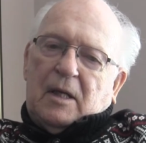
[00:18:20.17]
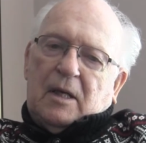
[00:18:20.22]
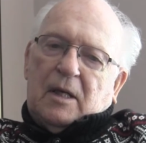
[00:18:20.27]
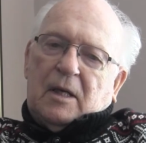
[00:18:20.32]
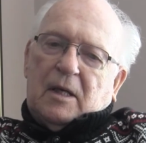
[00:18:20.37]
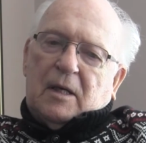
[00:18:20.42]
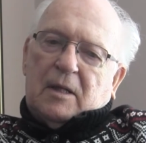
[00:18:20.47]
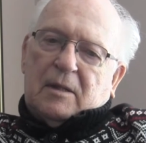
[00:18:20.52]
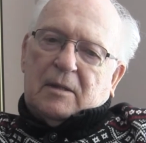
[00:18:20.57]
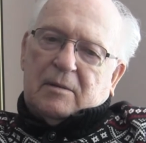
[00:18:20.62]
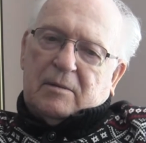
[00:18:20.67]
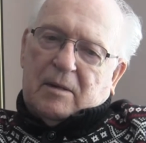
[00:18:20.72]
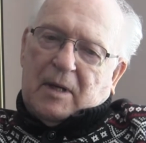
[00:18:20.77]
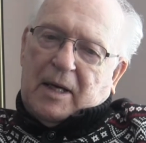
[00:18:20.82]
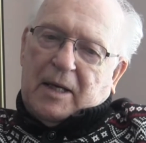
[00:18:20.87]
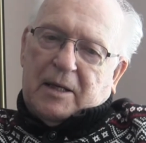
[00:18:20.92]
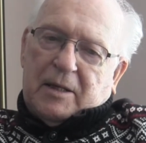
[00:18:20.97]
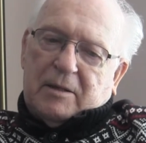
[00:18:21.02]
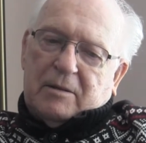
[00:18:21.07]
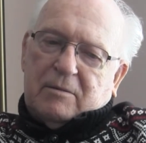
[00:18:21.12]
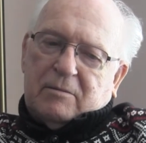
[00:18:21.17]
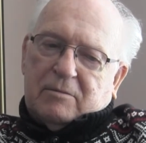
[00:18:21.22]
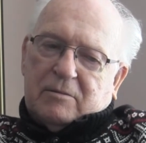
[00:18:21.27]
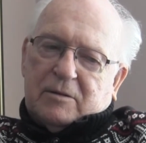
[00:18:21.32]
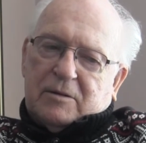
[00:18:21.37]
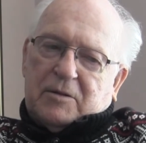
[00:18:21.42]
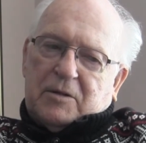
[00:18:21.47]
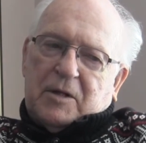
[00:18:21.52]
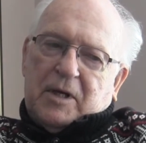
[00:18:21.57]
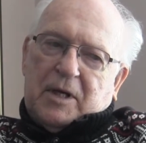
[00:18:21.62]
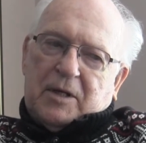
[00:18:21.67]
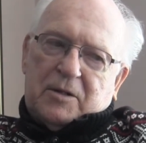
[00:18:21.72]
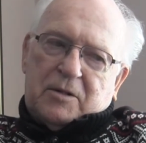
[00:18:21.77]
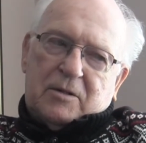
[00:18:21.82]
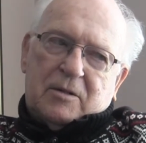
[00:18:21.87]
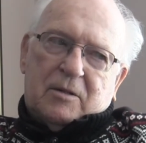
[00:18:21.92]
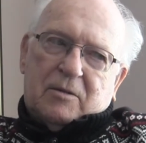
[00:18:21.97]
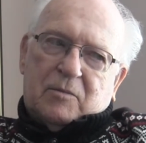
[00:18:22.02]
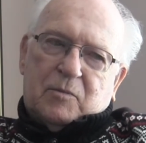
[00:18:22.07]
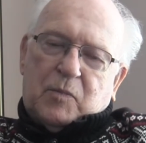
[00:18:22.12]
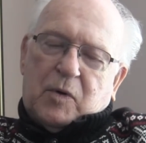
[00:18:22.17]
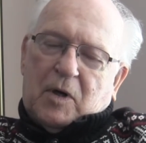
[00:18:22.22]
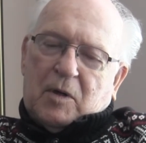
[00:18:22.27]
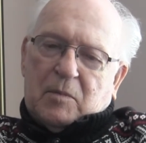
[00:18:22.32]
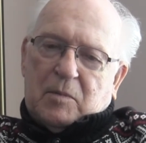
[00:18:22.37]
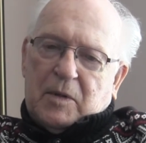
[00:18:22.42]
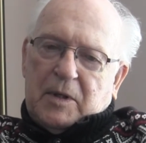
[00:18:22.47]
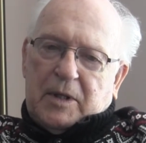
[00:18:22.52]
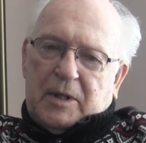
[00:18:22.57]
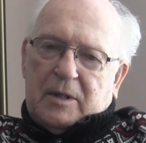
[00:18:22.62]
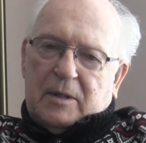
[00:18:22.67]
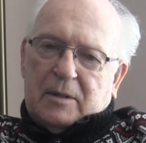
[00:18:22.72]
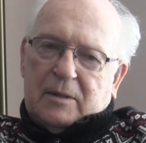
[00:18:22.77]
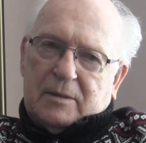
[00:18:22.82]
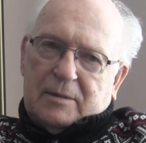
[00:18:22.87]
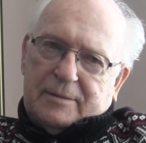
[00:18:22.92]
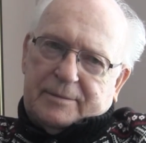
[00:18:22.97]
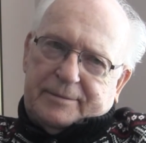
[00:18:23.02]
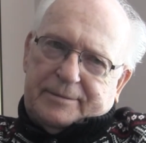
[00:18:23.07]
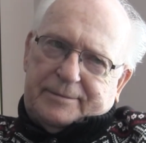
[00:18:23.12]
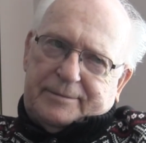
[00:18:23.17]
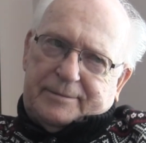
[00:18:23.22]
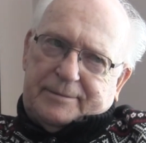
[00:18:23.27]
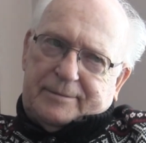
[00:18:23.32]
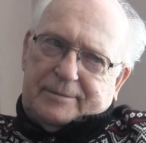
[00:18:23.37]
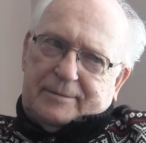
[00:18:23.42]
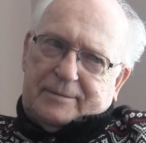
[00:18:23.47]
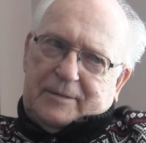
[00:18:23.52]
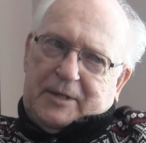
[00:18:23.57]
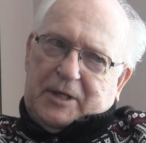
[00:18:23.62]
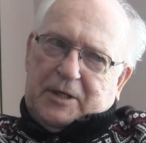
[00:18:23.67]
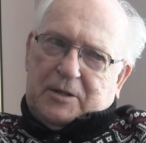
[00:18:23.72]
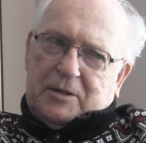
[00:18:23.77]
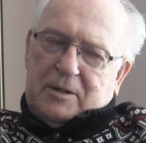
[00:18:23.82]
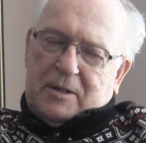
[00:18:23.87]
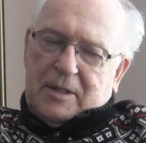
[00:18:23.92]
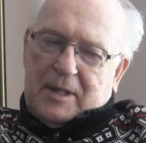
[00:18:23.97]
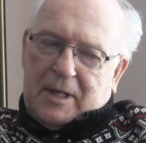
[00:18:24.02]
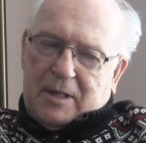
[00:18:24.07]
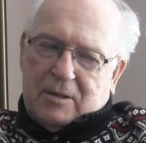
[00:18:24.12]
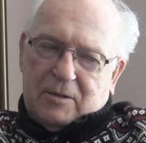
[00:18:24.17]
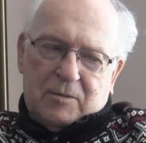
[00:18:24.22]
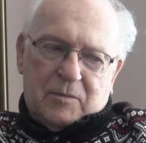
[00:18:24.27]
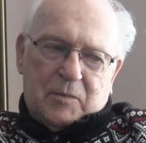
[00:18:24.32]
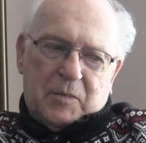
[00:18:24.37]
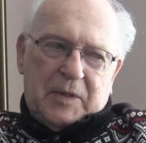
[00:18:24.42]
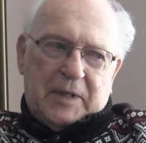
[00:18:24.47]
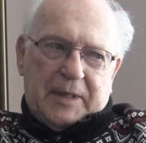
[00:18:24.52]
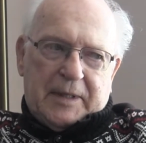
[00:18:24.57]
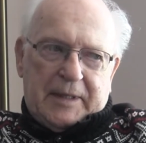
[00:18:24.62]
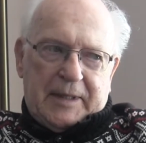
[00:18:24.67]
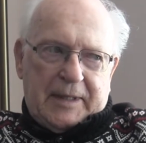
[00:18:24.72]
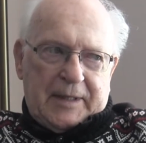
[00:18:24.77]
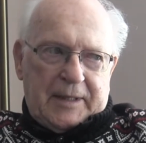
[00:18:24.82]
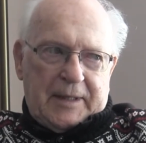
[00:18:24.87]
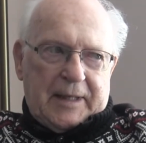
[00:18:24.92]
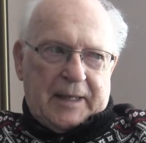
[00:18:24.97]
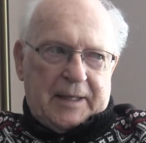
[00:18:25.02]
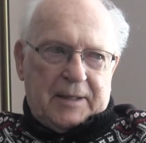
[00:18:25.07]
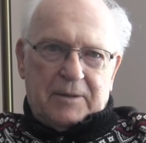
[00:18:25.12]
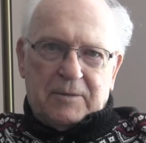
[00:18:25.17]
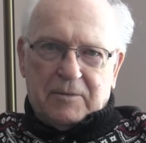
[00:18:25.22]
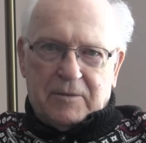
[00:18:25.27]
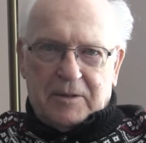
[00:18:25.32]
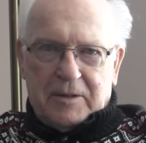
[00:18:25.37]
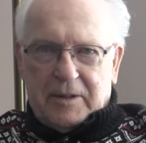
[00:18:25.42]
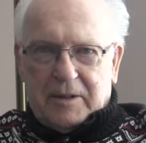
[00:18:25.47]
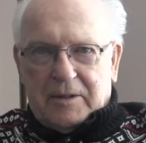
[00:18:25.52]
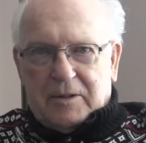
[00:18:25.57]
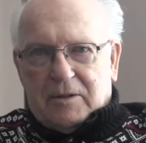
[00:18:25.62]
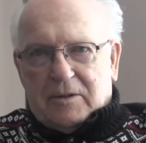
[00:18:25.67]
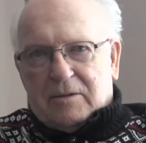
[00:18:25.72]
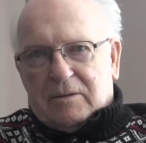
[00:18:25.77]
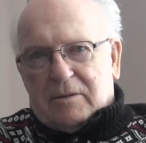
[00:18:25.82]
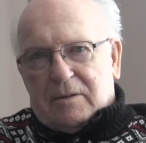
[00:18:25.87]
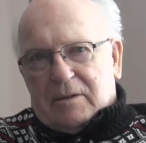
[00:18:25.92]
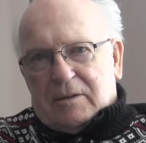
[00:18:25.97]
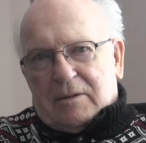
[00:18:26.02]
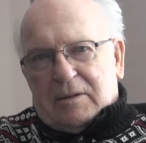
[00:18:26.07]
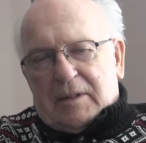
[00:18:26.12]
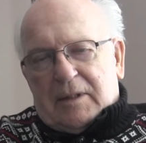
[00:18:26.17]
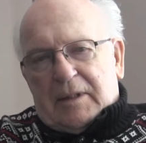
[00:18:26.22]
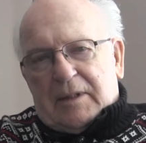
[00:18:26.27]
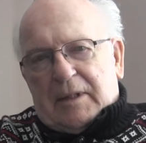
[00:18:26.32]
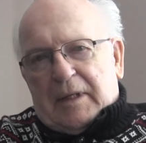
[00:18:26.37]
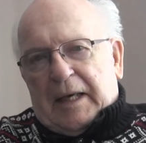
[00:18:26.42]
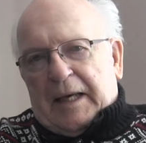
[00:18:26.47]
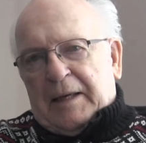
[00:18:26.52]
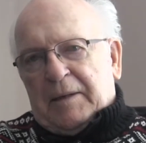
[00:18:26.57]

I would guess so, probably in town, but again, I really don't know that.